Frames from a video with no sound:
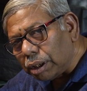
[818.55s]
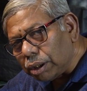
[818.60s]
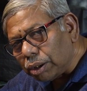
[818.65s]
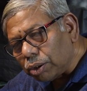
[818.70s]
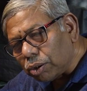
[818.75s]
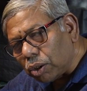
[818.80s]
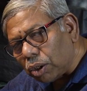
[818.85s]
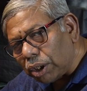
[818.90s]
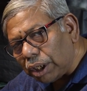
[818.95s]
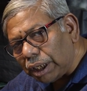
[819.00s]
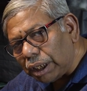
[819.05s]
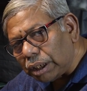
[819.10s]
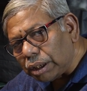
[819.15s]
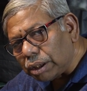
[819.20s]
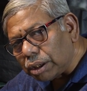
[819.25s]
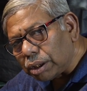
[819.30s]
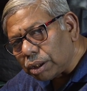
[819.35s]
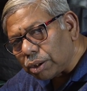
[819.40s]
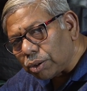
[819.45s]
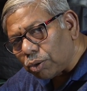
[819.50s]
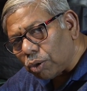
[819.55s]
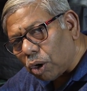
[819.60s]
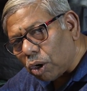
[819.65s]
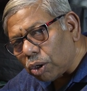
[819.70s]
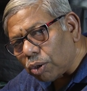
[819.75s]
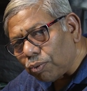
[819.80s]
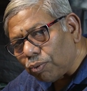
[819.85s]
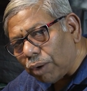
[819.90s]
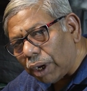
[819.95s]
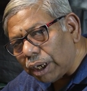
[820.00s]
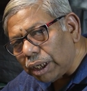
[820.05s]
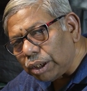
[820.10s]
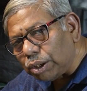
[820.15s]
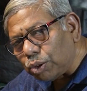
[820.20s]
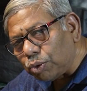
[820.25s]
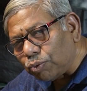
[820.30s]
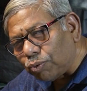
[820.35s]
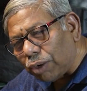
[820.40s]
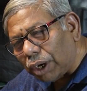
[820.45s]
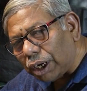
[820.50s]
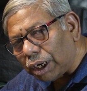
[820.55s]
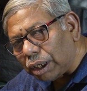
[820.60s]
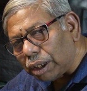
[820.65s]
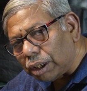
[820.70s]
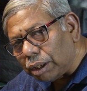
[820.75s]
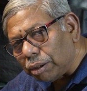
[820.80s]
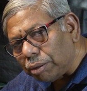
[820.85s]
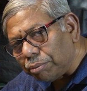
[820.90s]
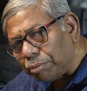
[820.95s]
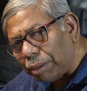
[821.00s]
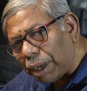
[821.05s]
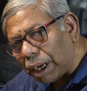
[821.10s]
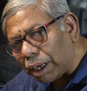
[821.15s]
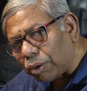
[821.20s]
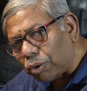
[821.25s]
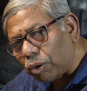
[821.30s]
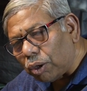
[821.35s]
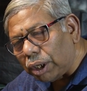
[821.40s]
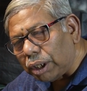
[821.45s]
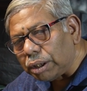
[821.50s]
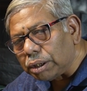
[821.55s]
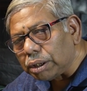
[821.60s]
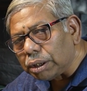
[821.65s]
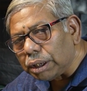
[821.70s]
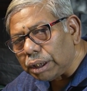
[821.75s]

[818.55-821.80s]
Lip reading: So it is not 1:1 macro lens,